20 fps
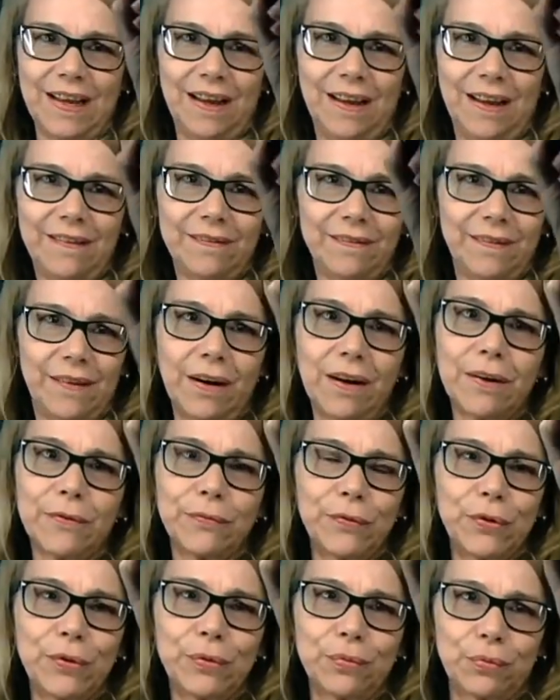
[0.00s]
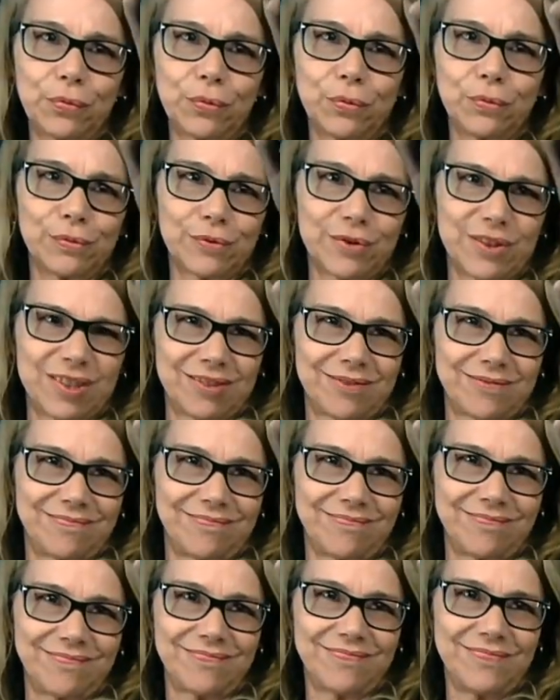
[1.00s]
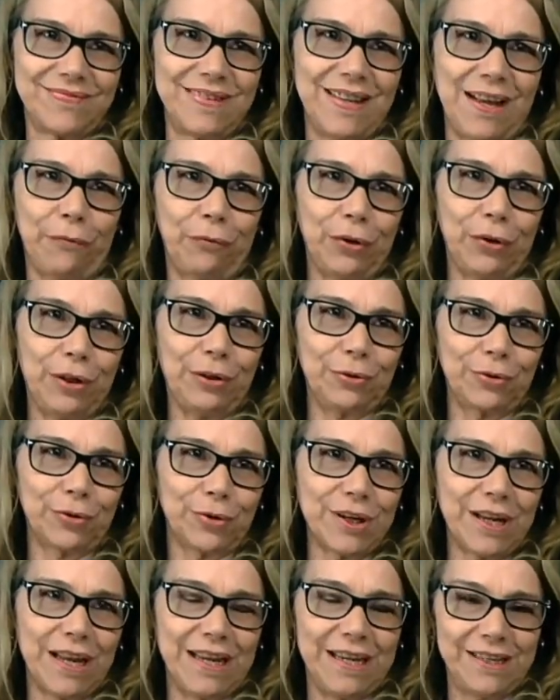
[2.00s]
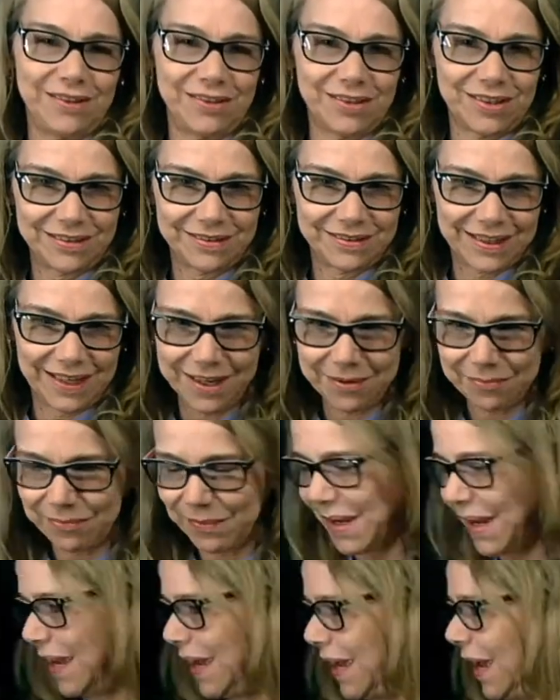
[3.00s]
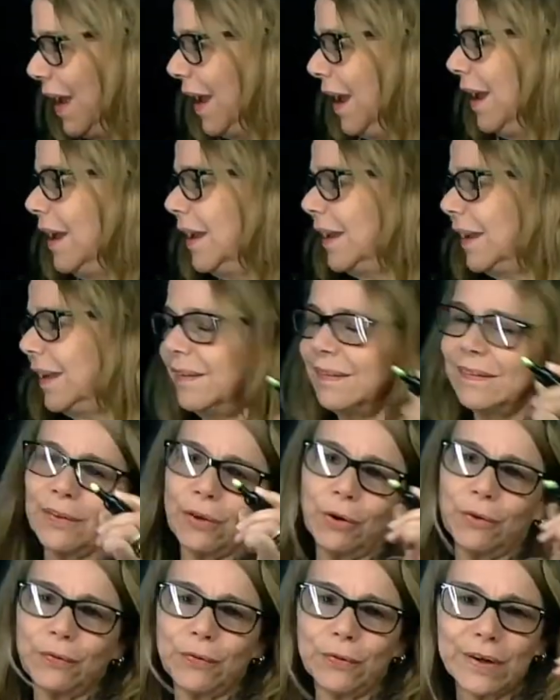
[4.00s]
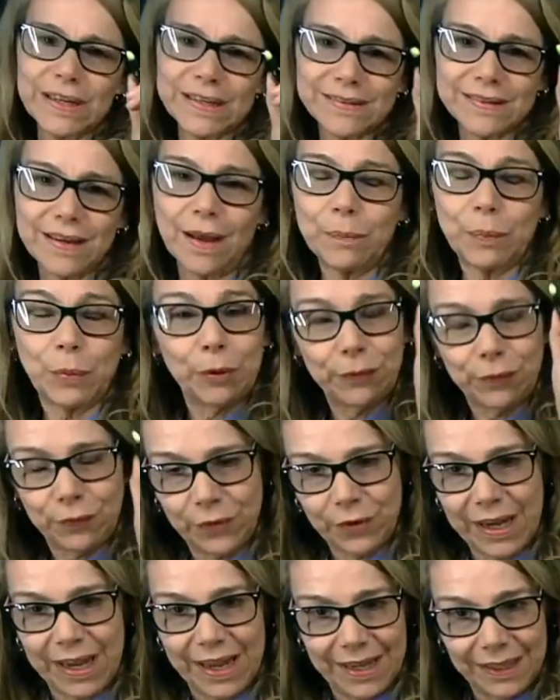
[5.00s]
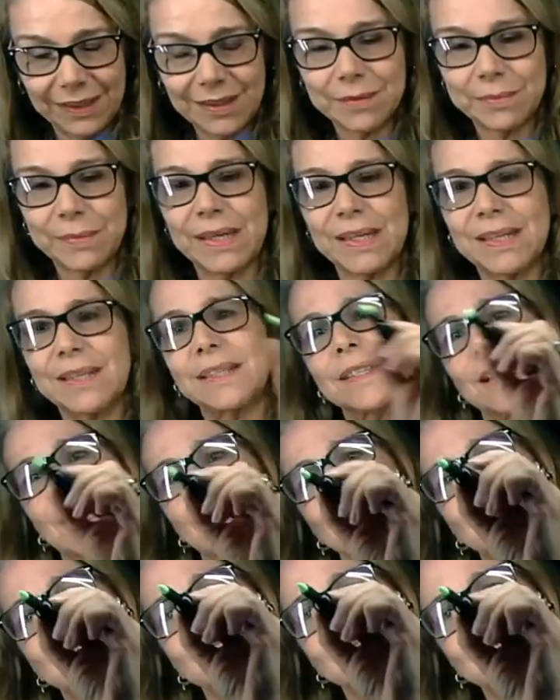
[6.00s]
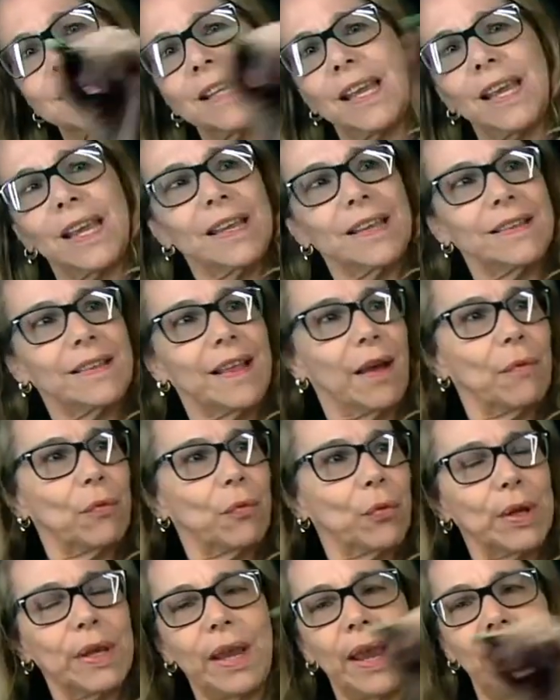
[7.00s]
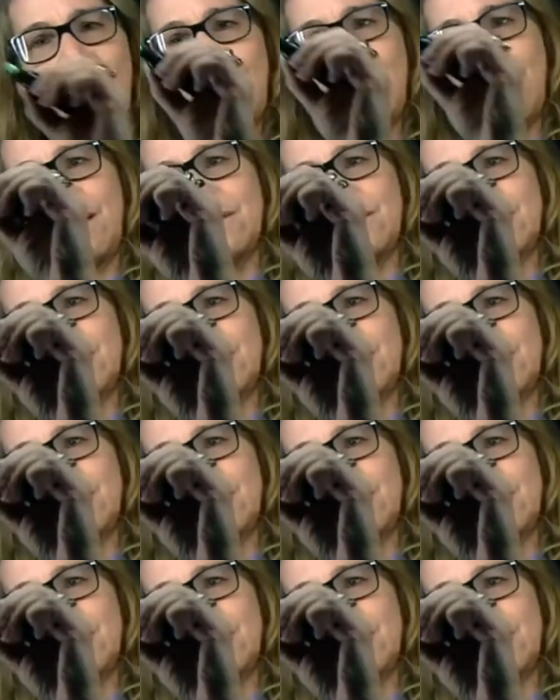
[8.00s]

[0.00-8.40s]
there are a few rules that we learn in Gen Chem. And so for example, for elements, say that we have